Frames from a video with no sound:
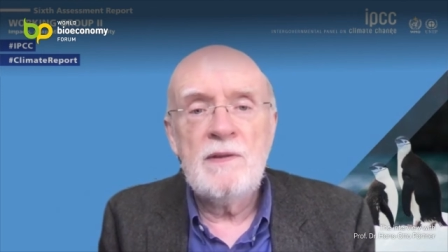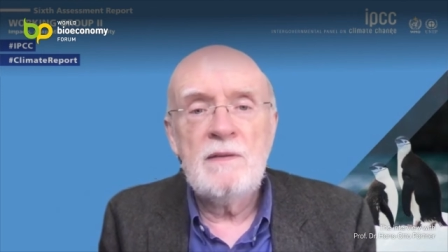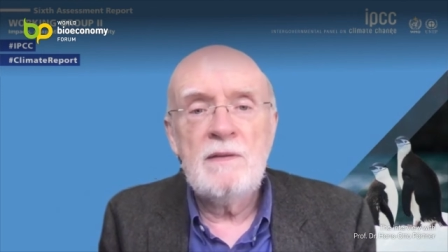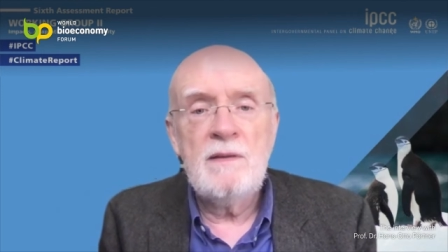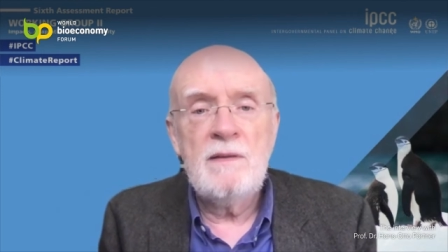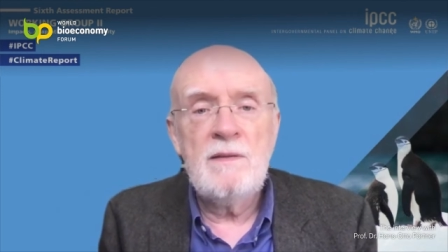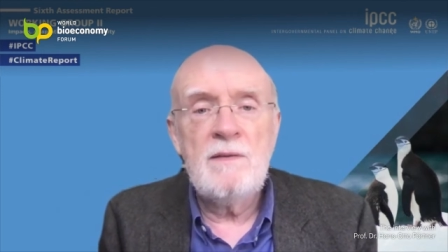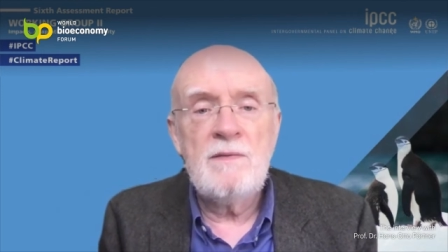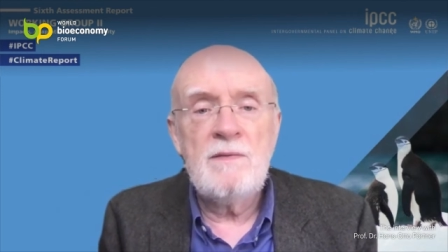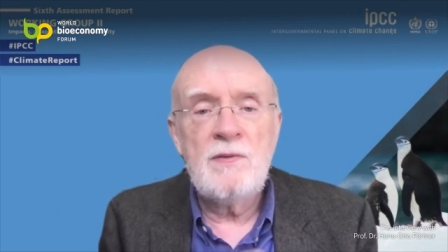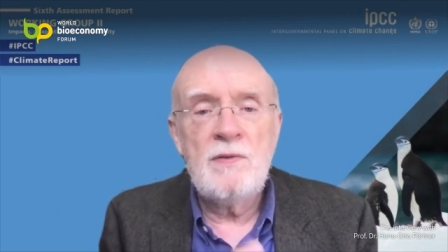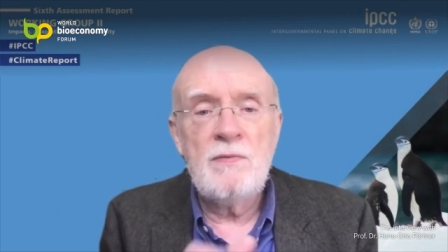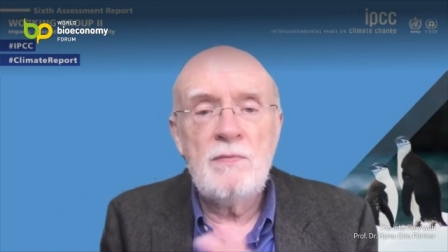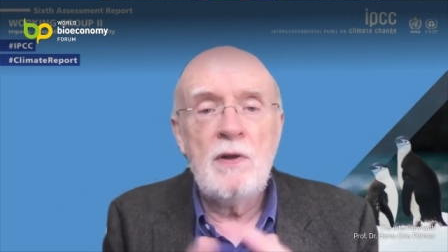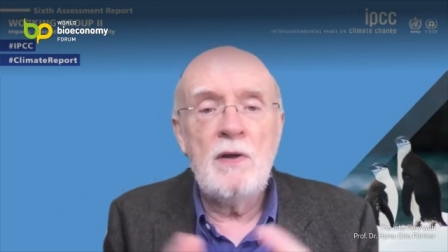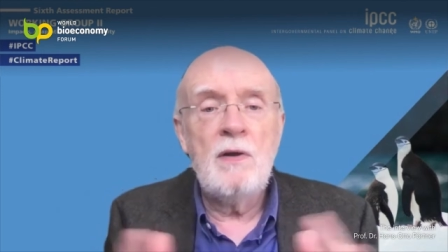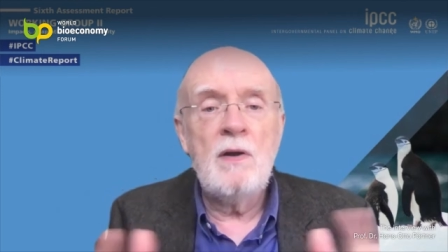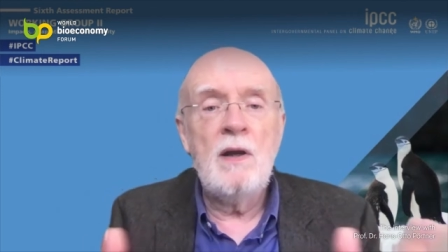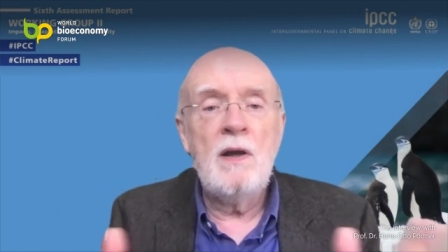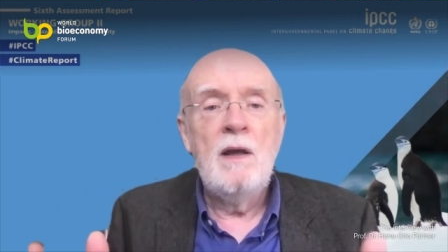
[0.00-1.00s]
And this is the
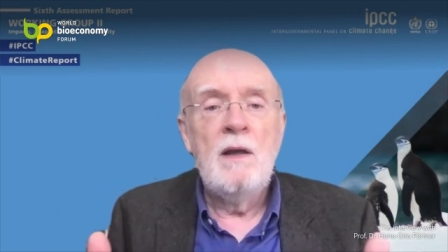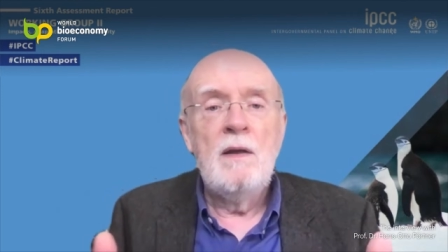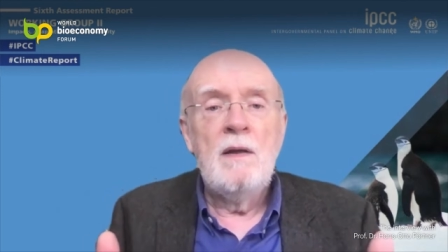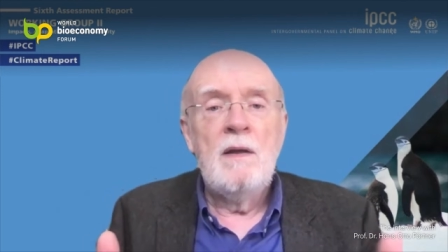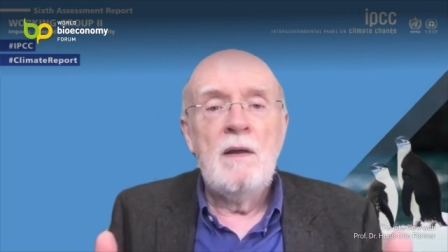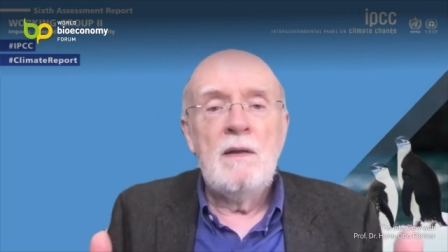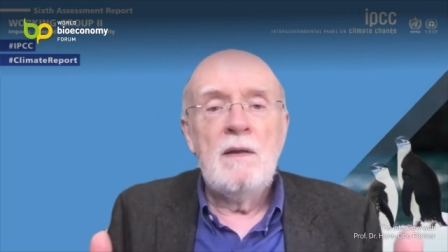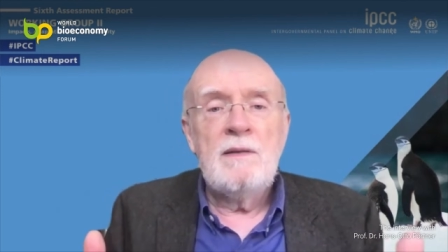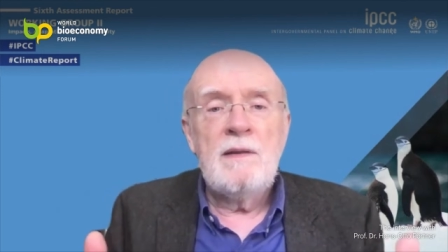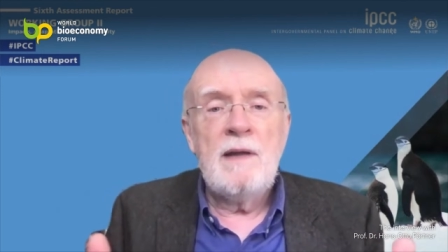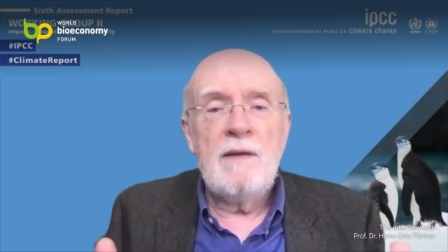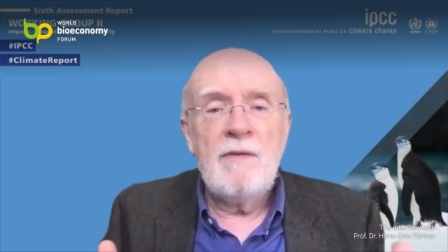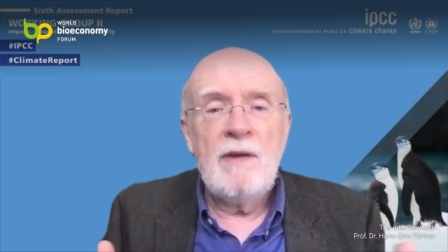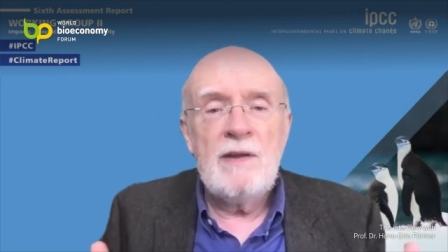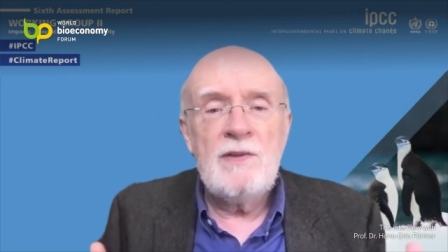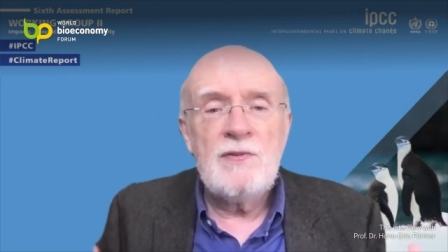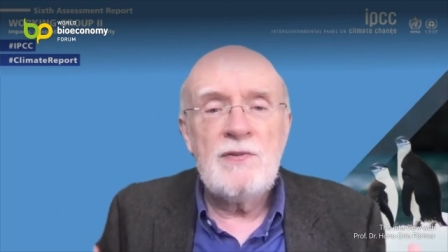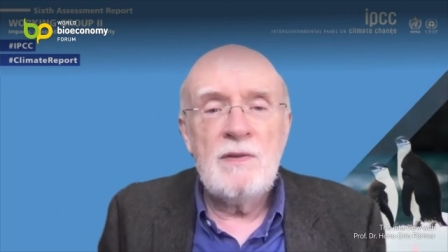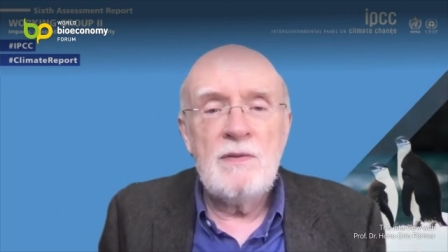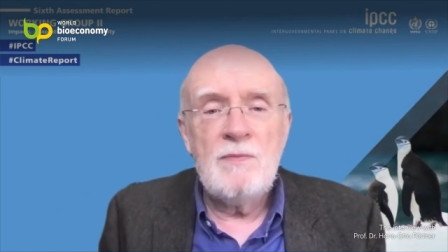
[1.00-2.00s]
wrong
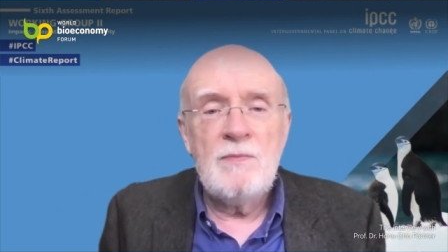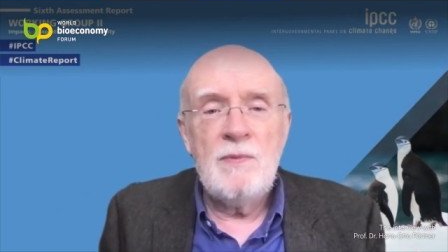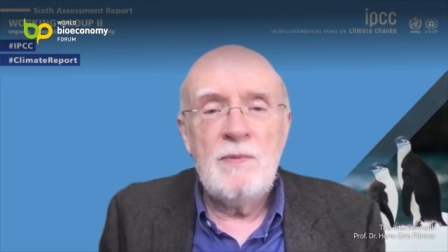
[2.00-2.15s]
direction.